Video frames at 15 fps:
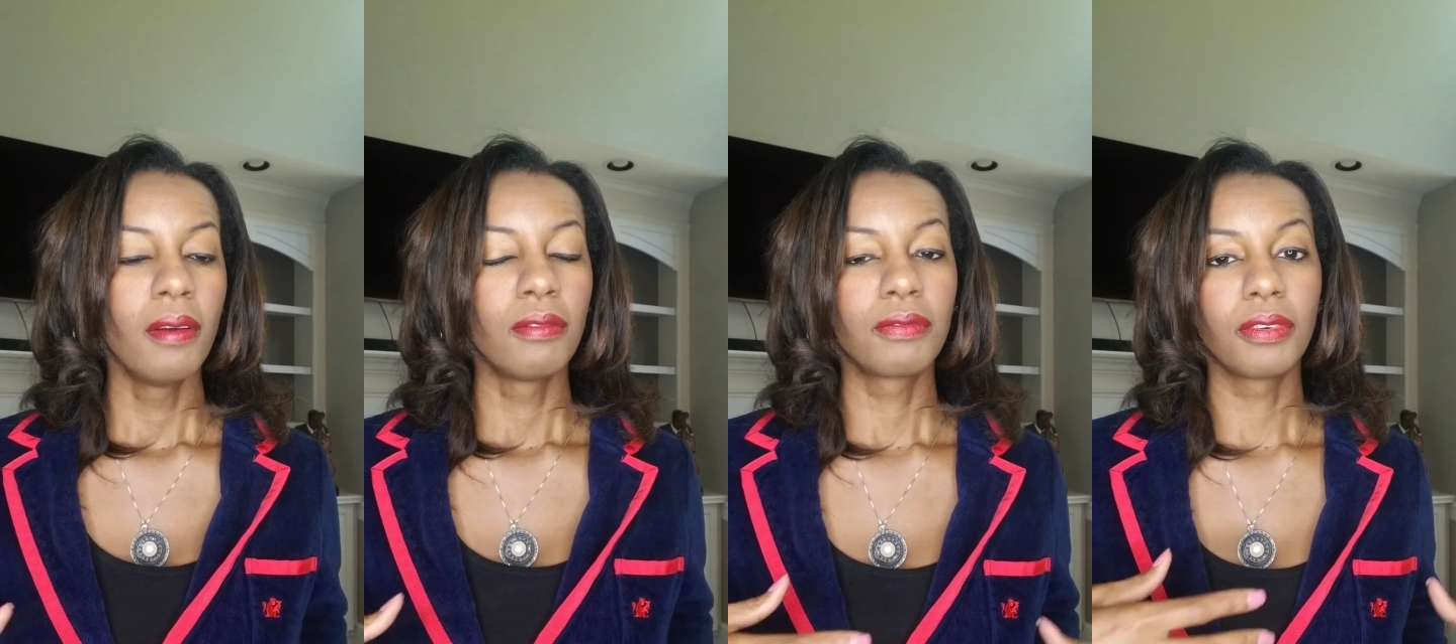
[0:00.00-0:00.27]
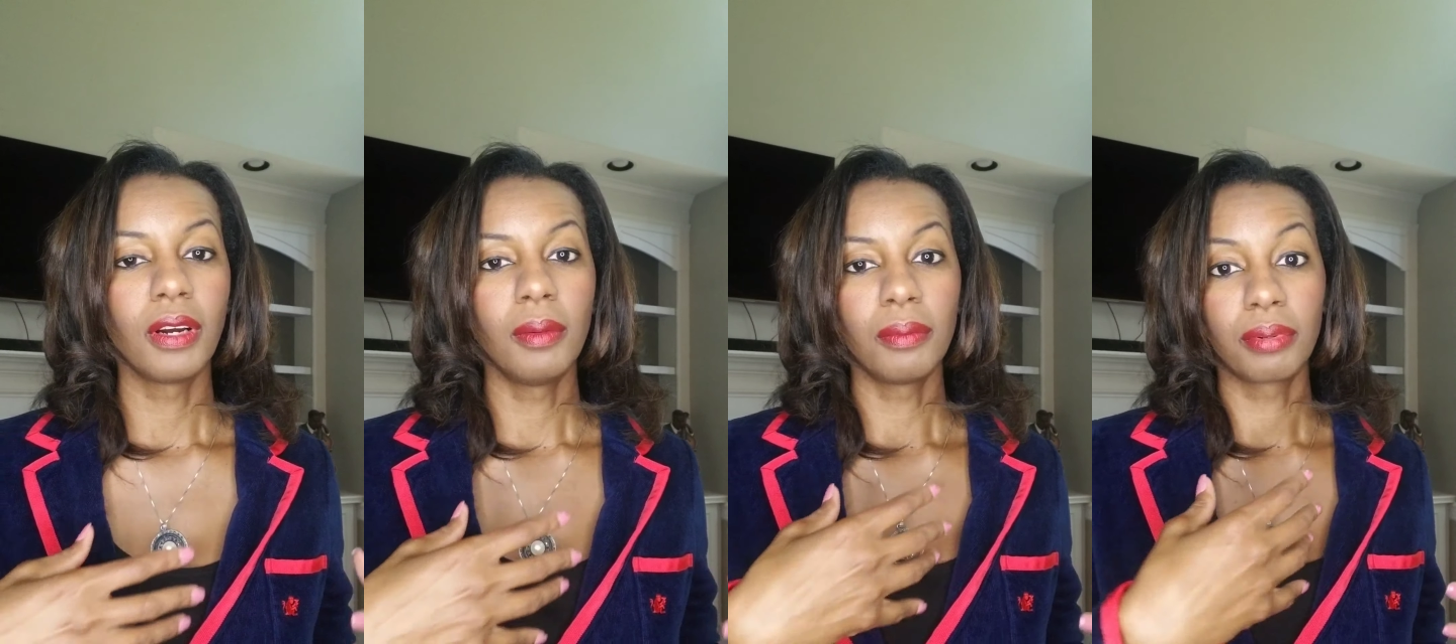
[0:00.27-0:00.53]

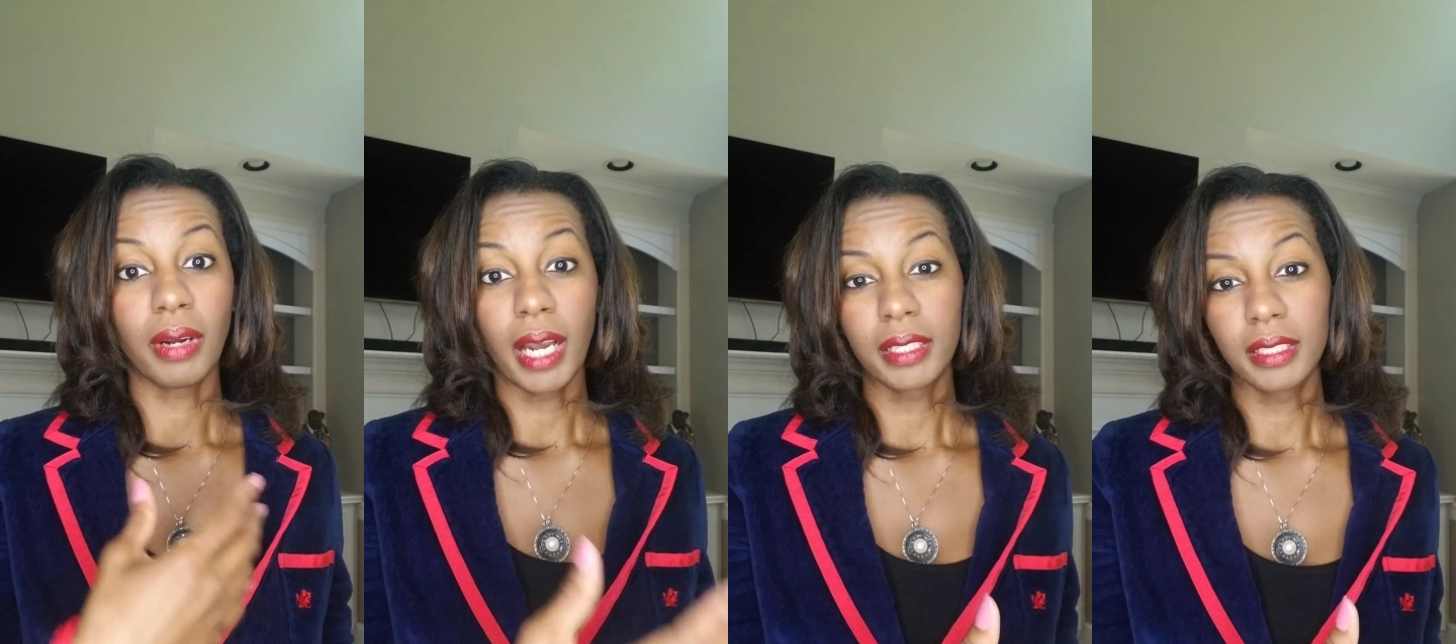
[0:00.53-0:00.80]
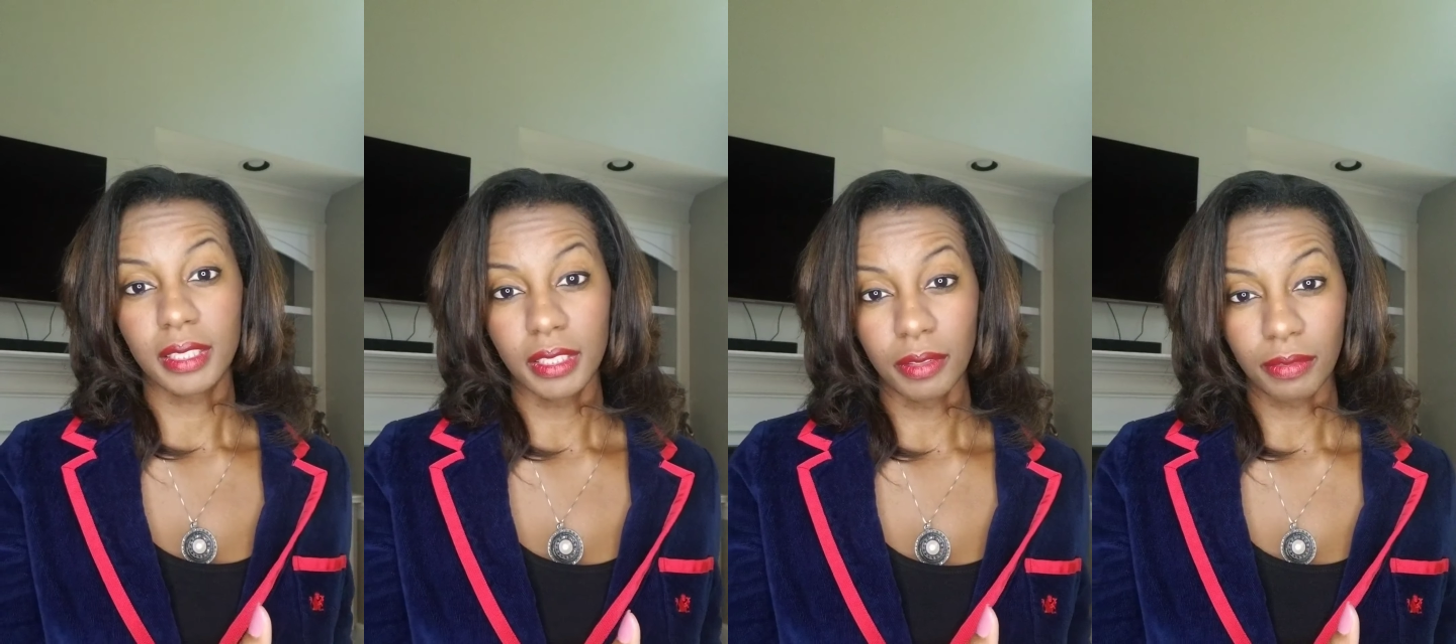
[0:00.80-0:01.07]
from
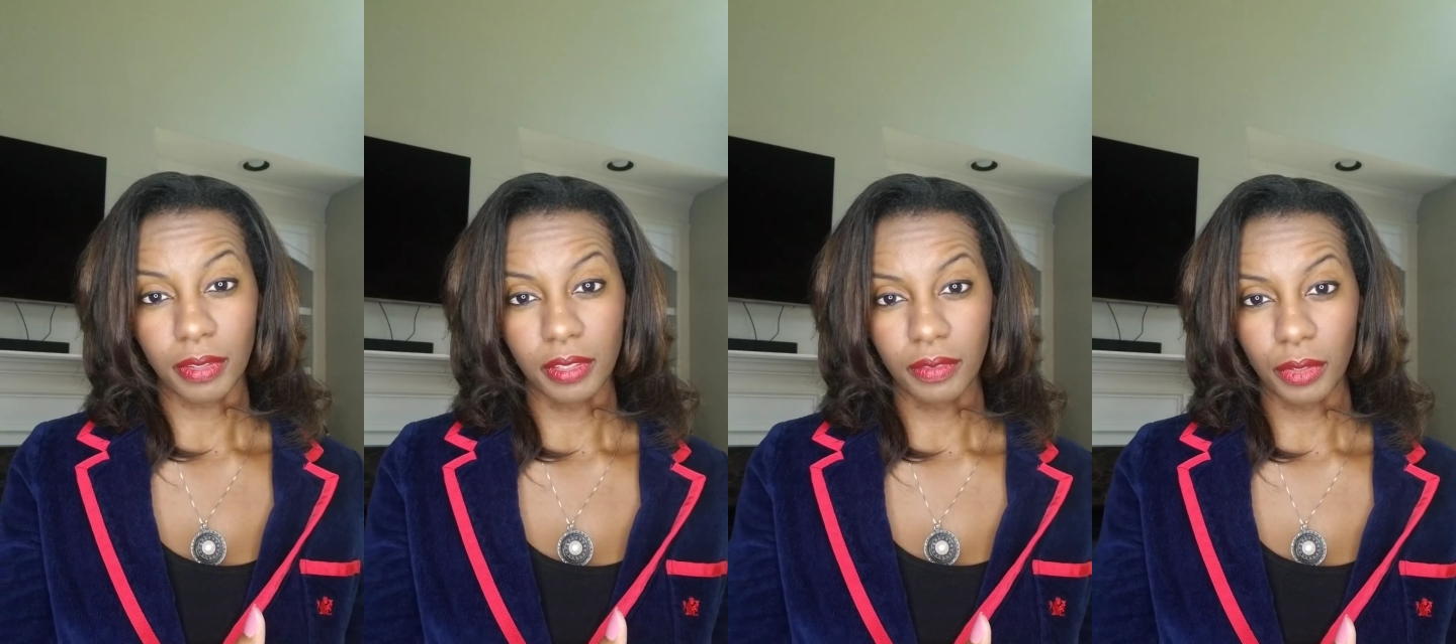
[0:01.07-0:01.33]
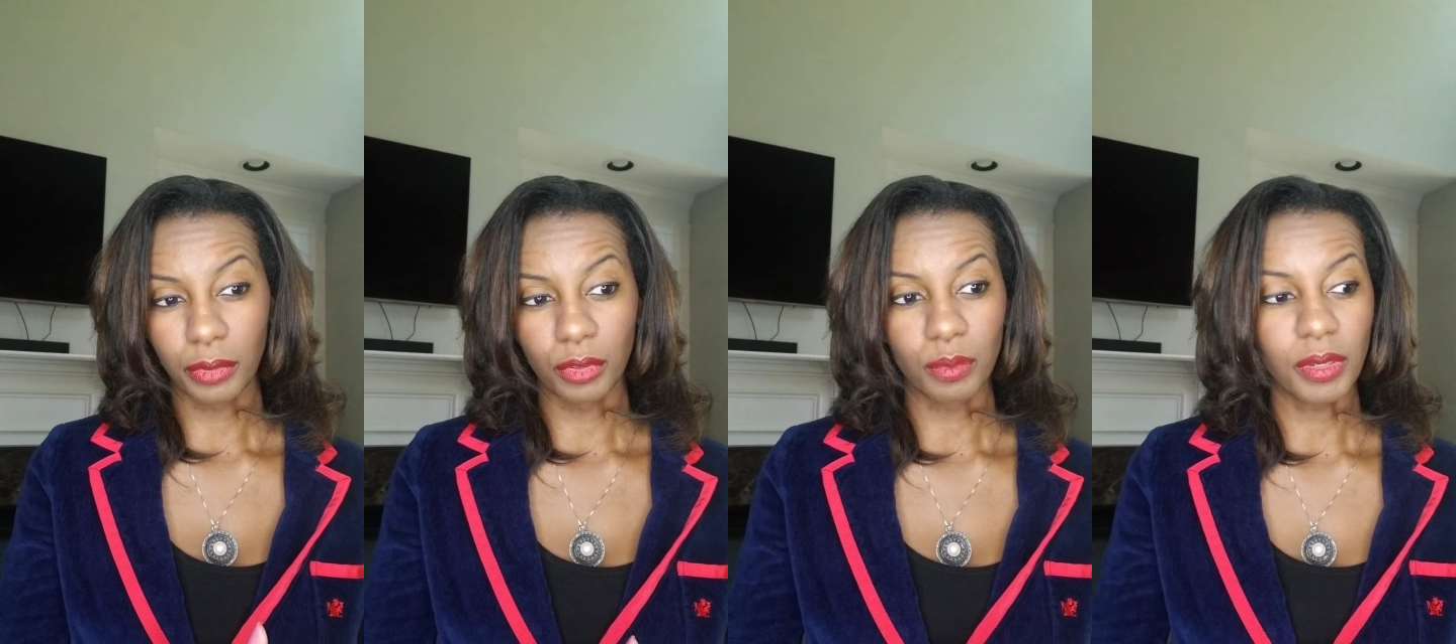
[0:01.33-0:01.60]
practicing in front of a
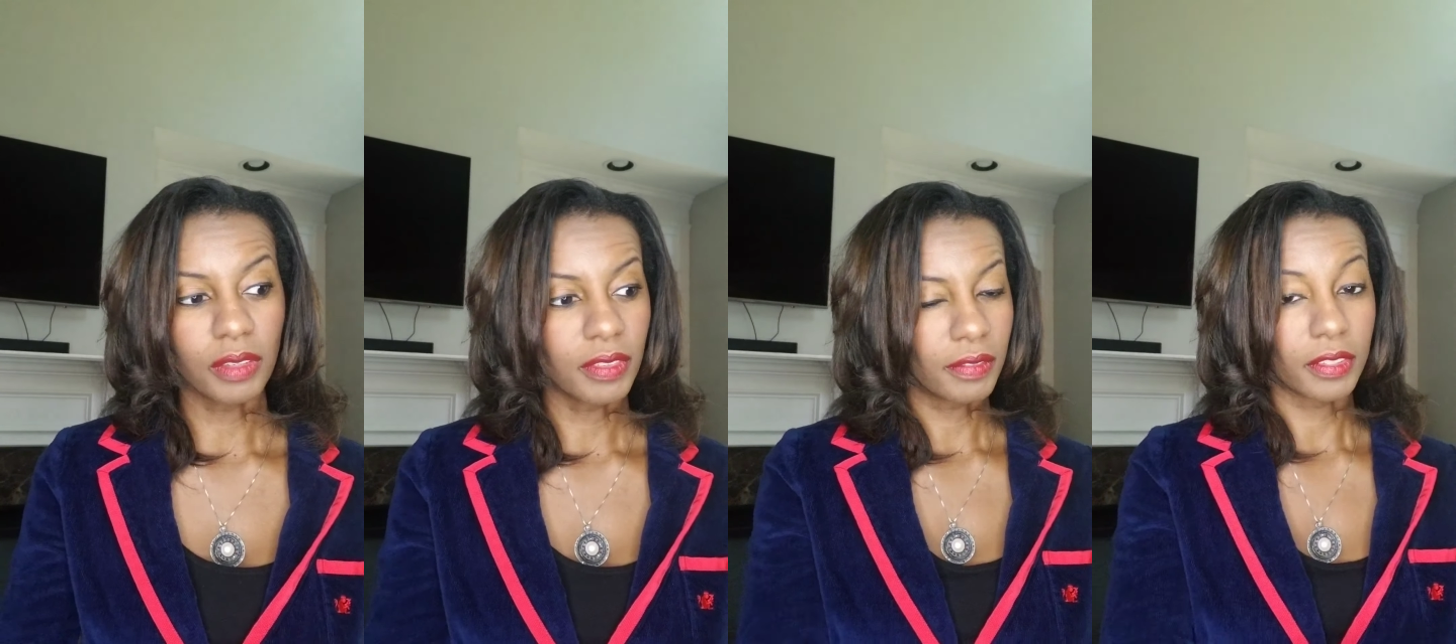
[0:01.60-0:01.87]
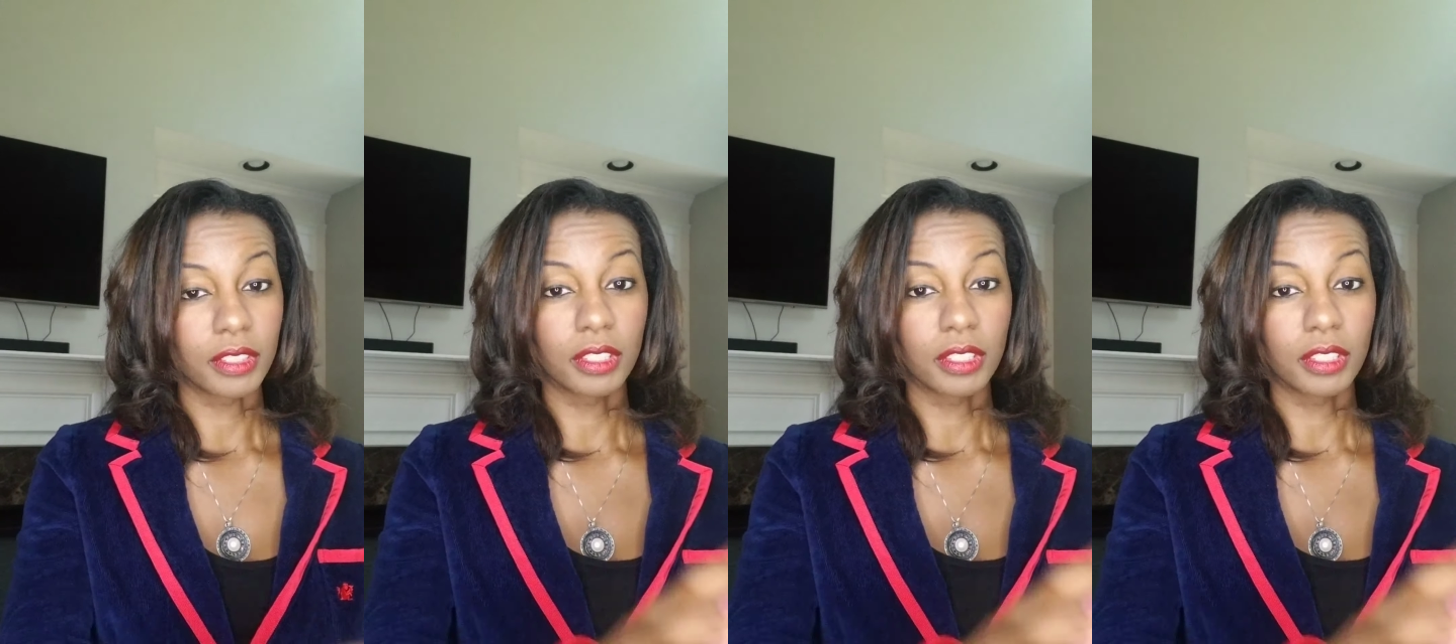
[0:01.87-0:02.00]
group, even if